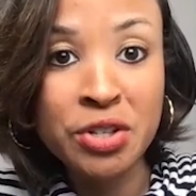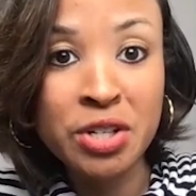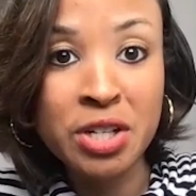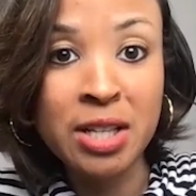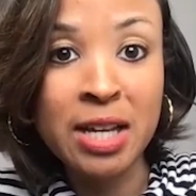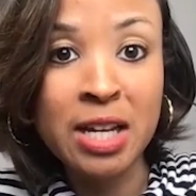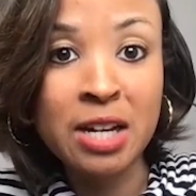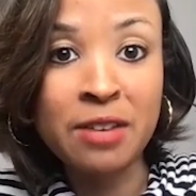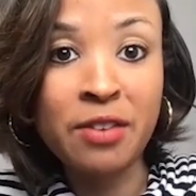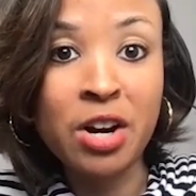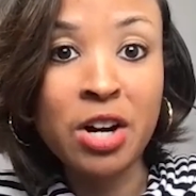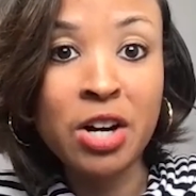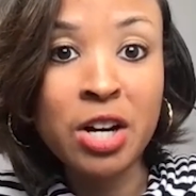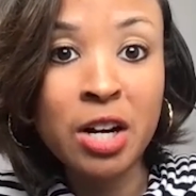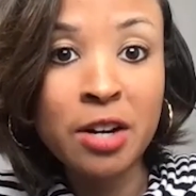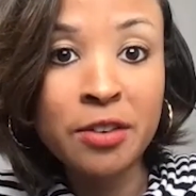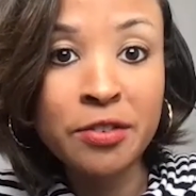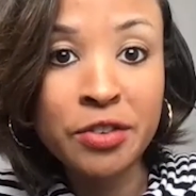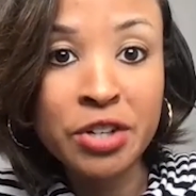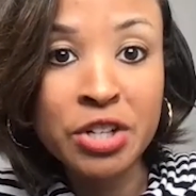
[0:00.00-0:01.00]
in a lot of our
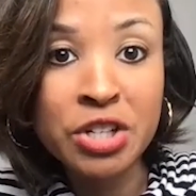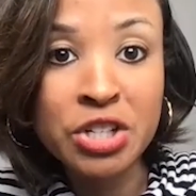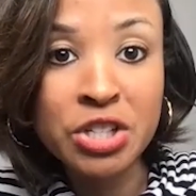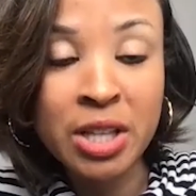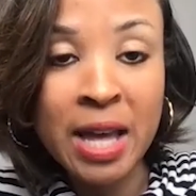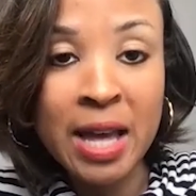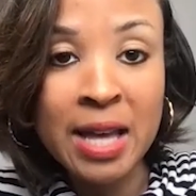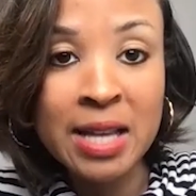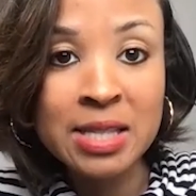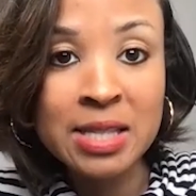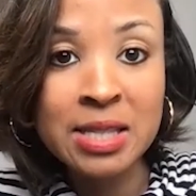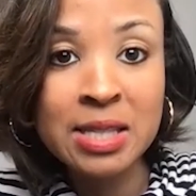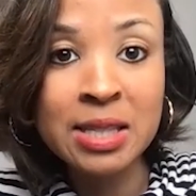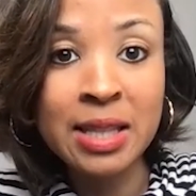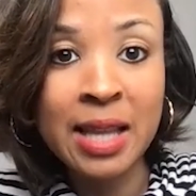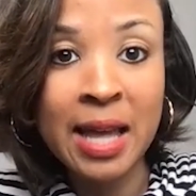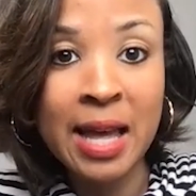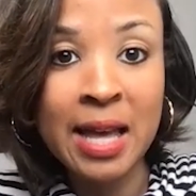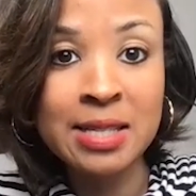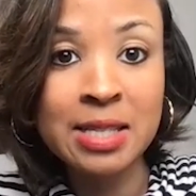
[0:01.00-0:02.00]
coverage last
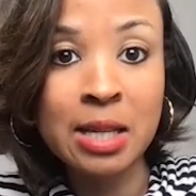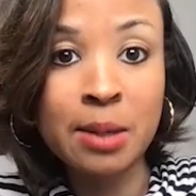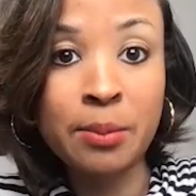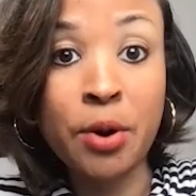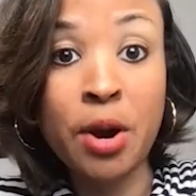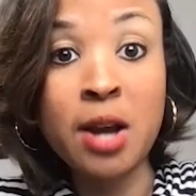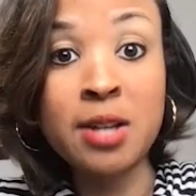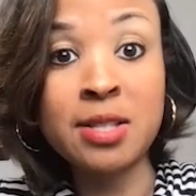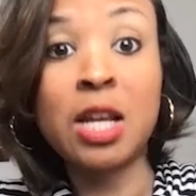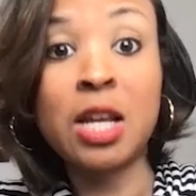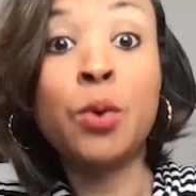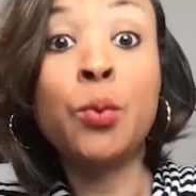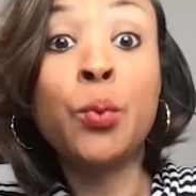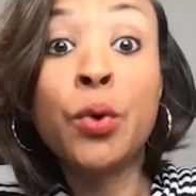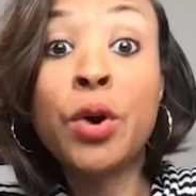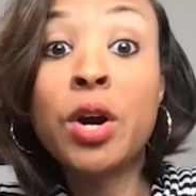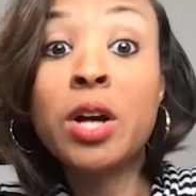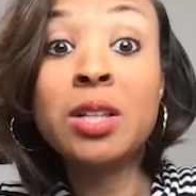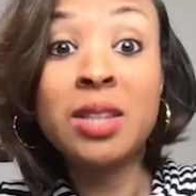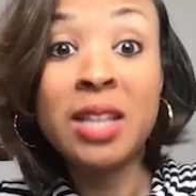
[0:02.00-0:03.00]
summer, as they
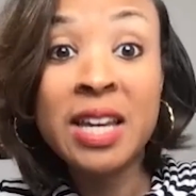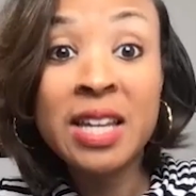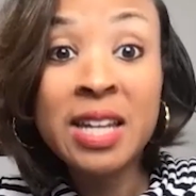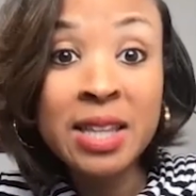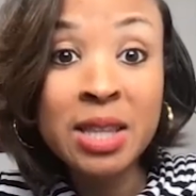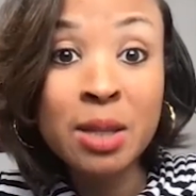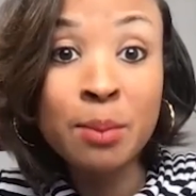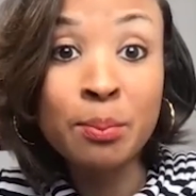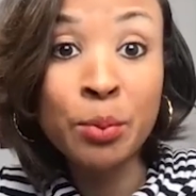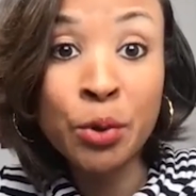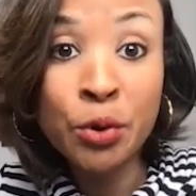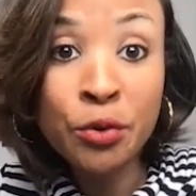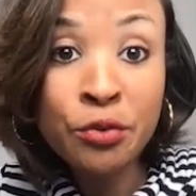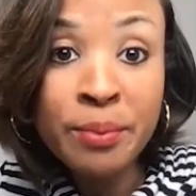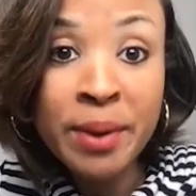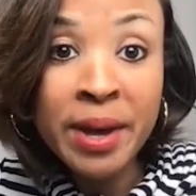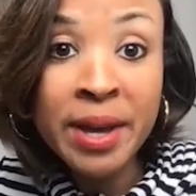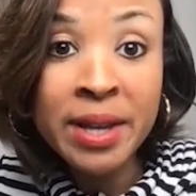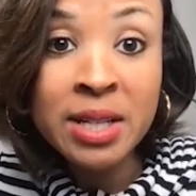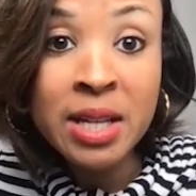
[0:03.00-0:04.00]
were leading the
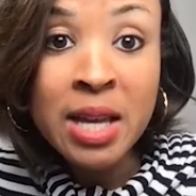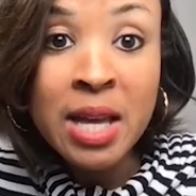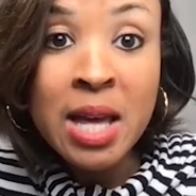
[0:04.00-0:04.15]
movement.